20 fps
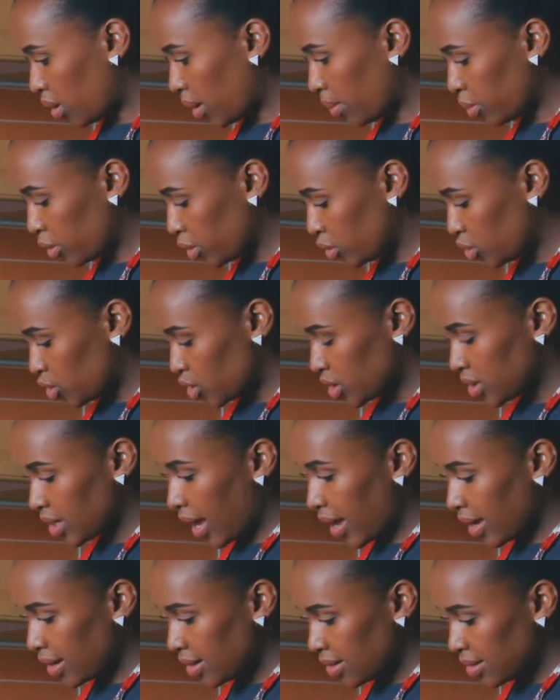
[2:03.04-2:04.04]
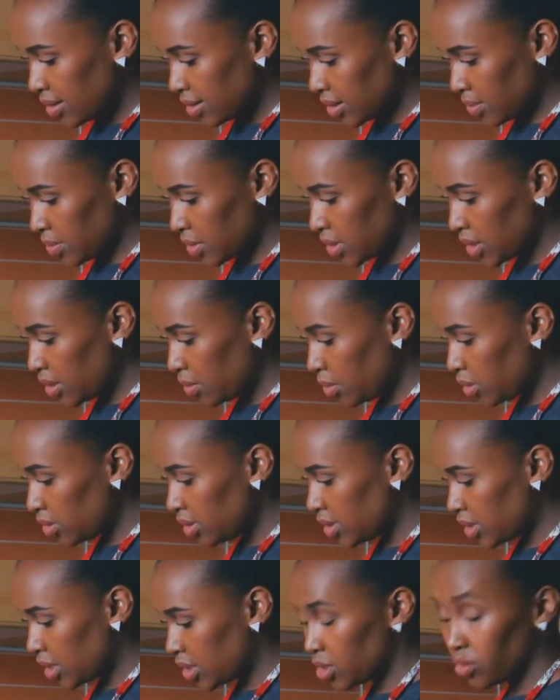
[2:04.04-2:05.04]
I'm going to just add some
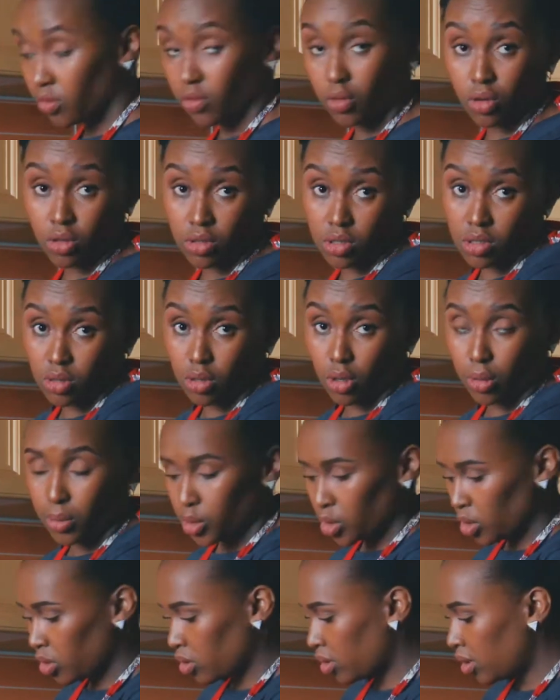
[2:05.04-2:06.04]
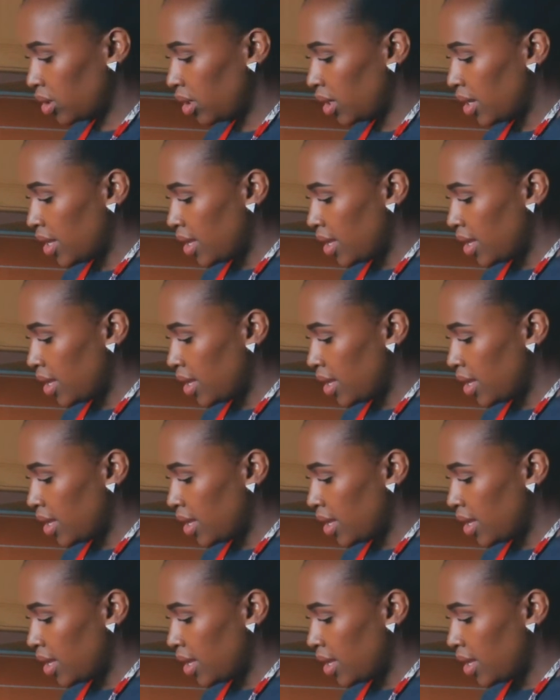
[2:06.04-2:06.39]
cinnamon. This is of course optional,